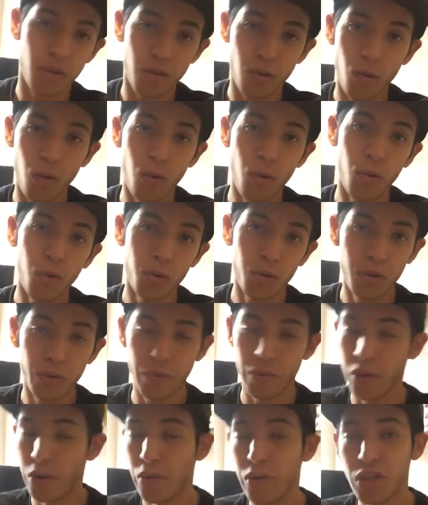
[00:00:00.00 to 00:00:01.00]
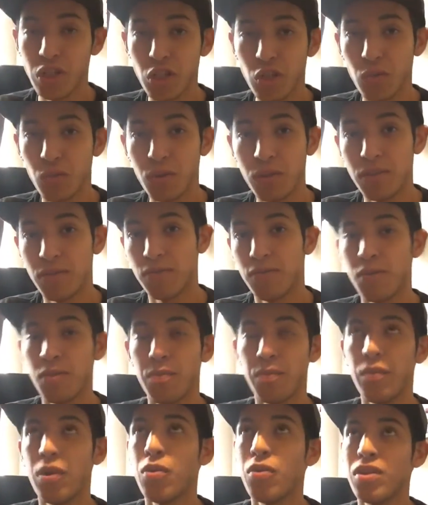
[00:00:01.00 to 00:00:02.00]
old, the original ones from
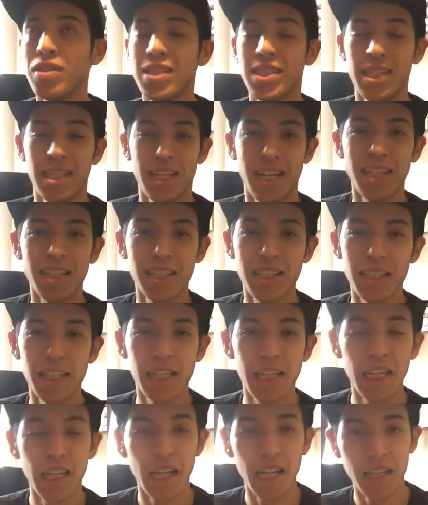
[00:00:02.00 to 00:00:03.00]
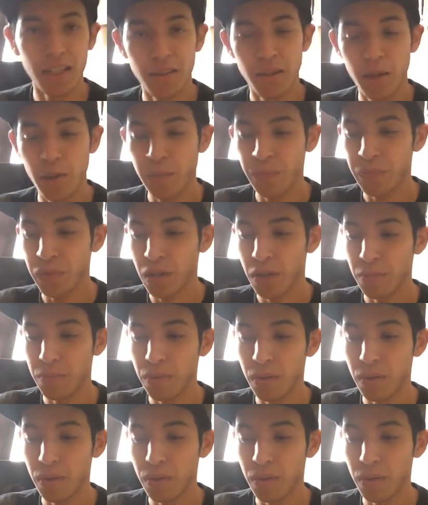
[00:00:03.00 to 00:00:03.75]
I want to say nineteen eighty-nine.